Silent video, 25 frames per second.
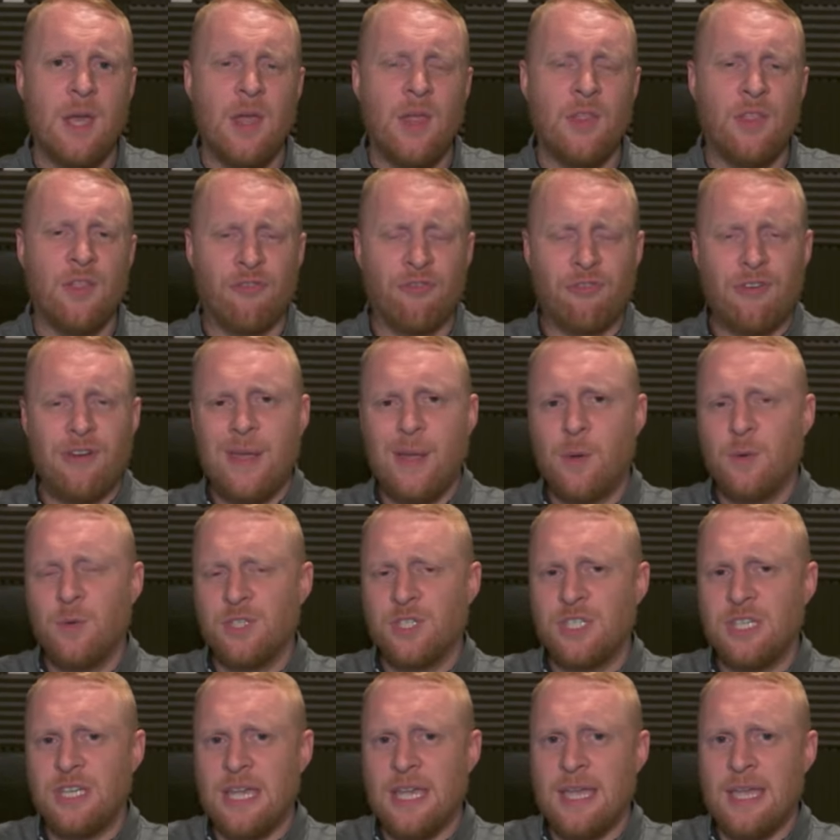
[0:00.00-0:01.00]
the
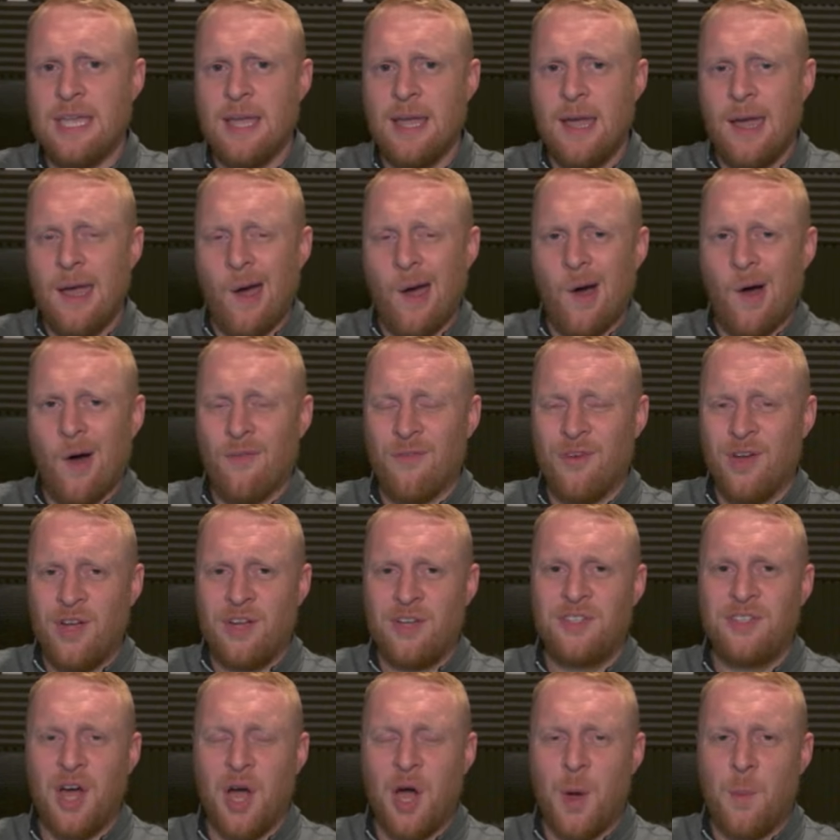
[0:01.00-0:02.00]
frequency of
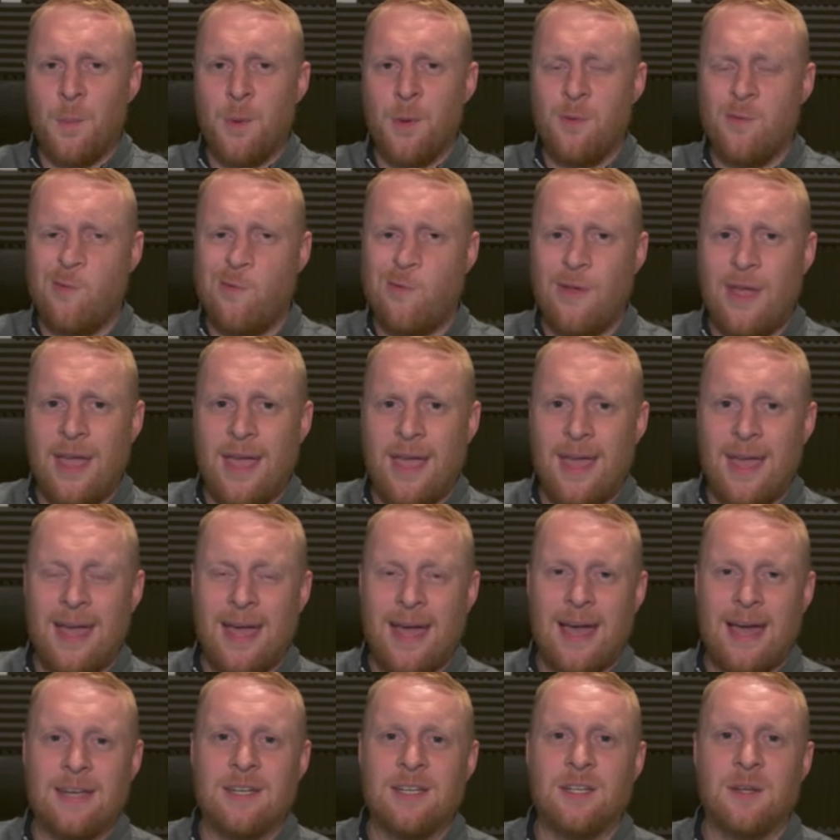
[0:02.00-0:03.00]
Darkmoon Faire
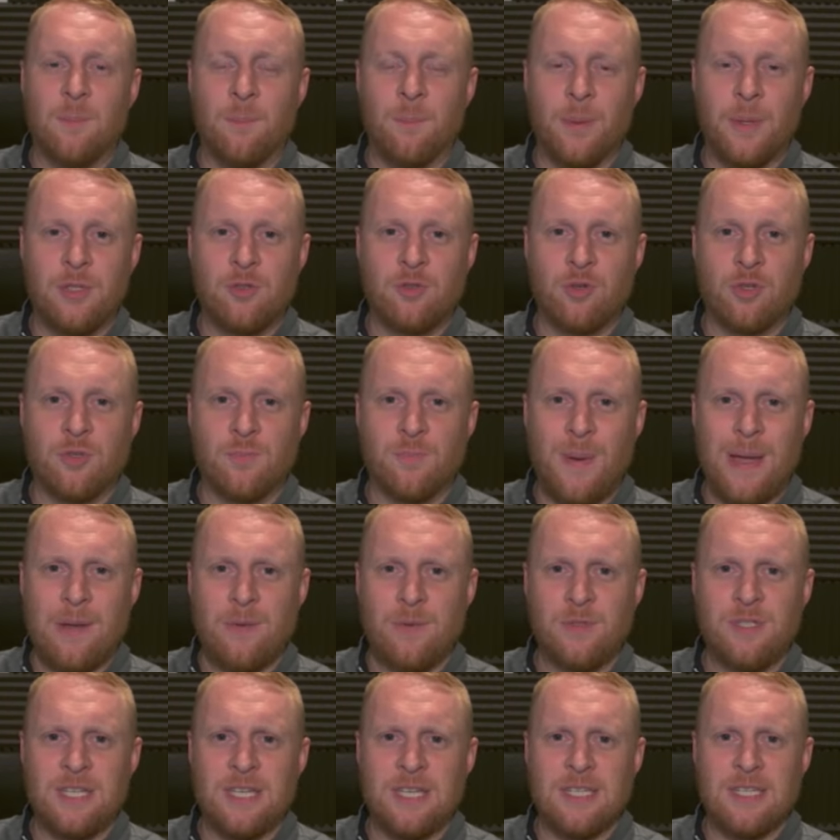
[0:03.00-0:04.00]
and Blingtron's
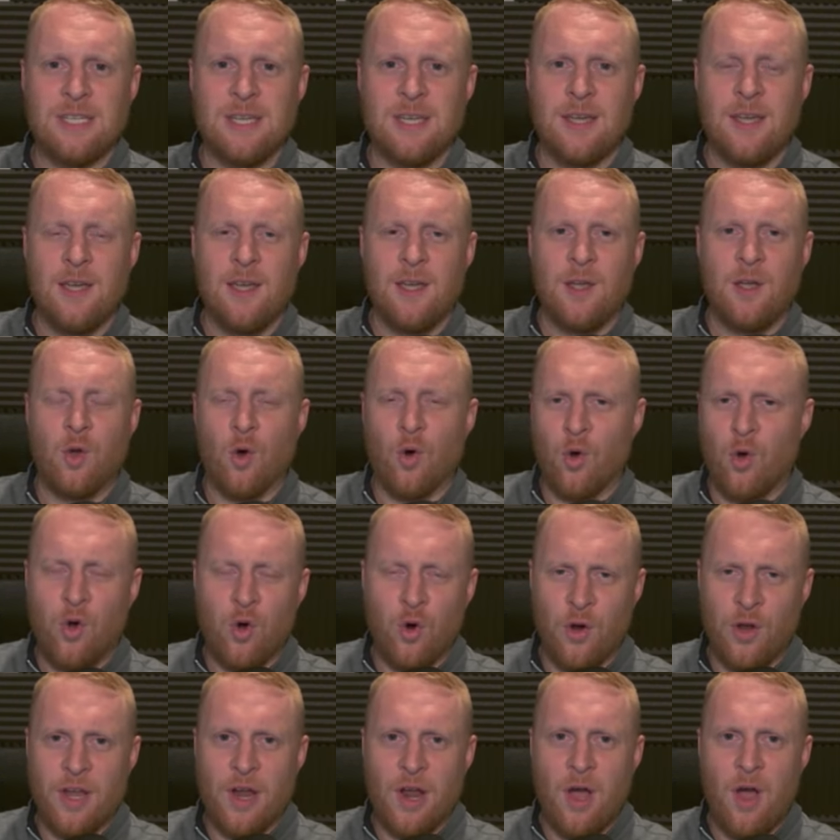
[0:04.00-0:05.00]
bounties got
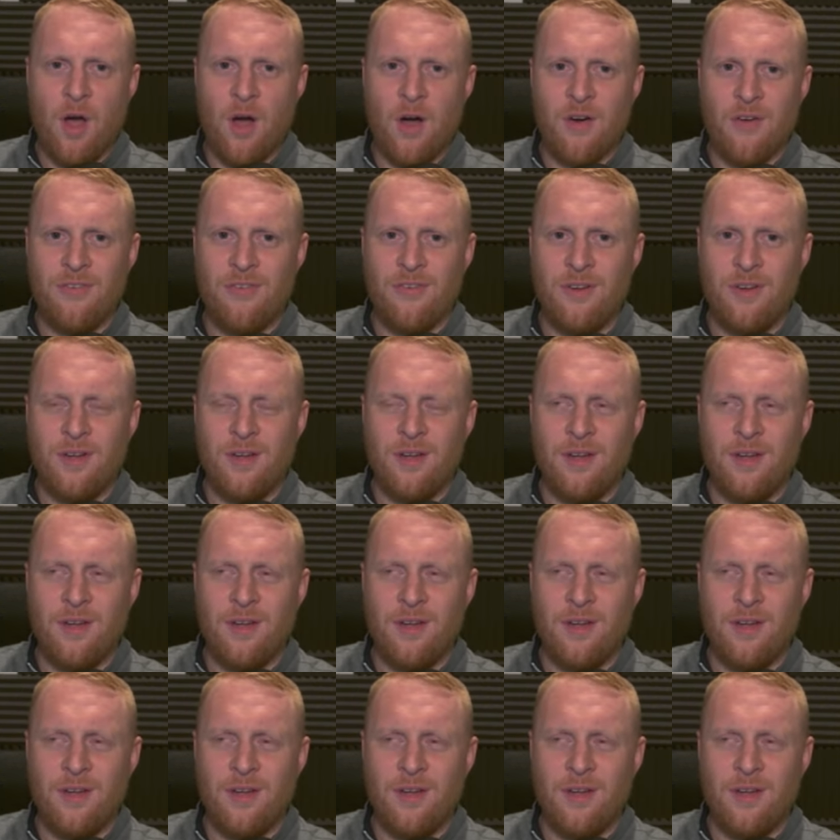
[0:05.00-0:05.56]
cut in half.